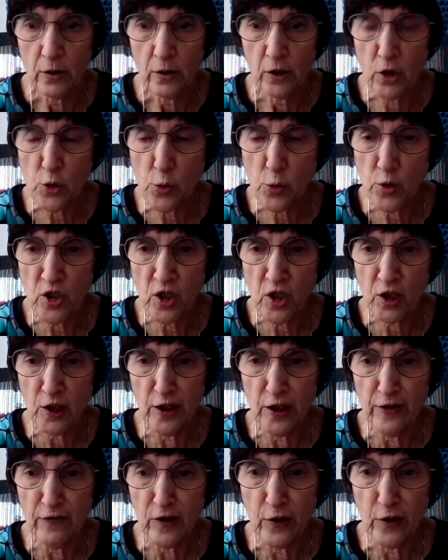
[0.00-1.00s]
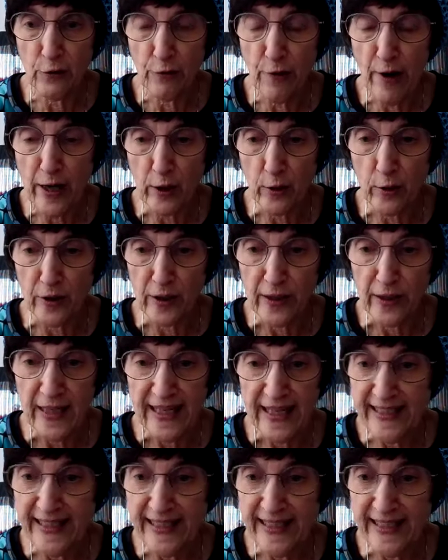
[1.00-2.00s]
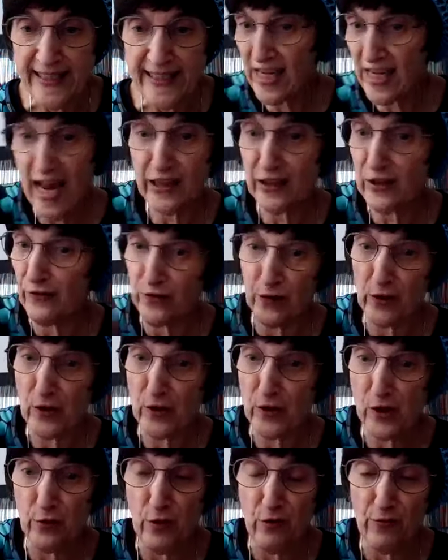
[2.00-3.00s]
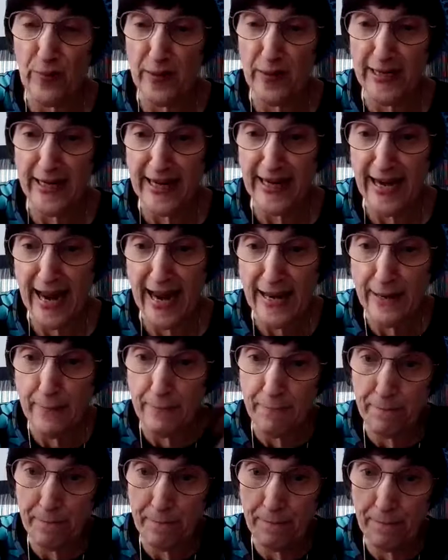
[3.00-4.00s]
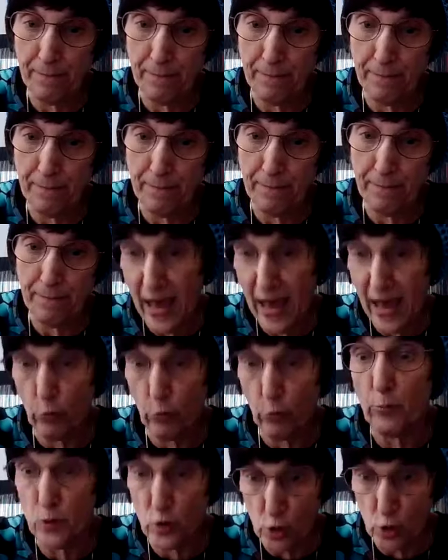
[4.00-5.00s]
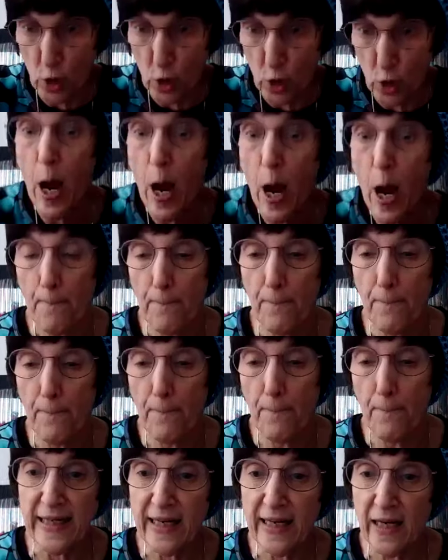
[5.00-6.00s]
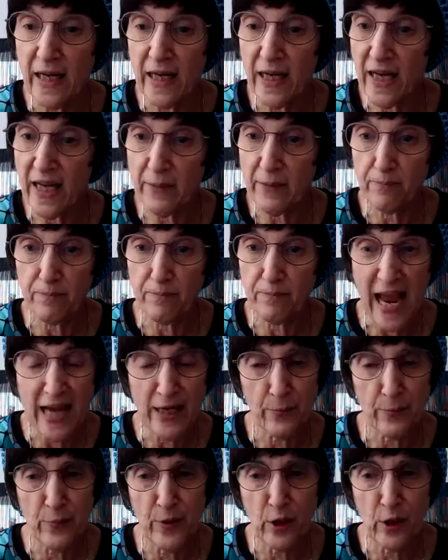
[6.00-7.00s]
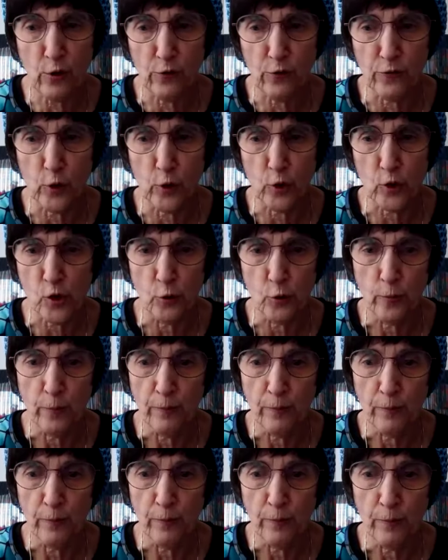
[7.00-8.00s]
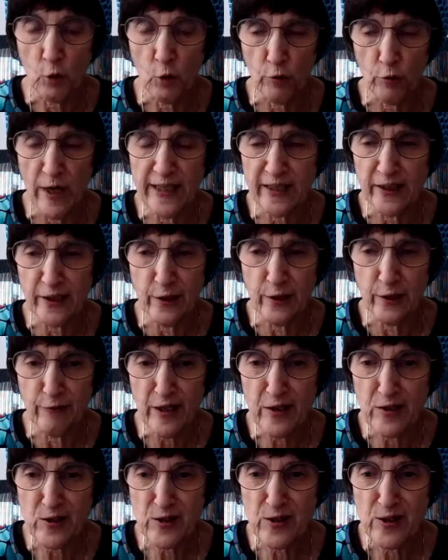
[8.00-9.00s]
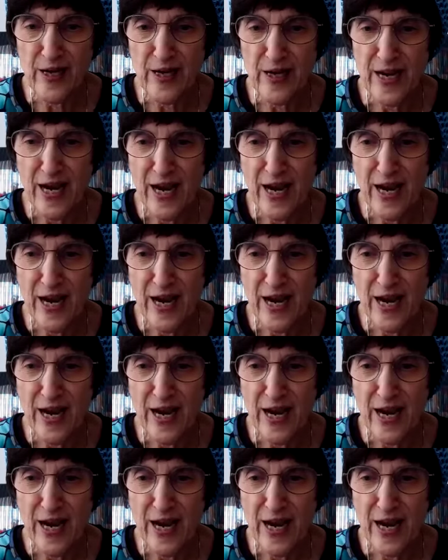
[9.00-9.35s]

this was a Cleveland record. Yes, it had the virtue of being a bathroom song, but it had a bigger virtue. Great lyrics,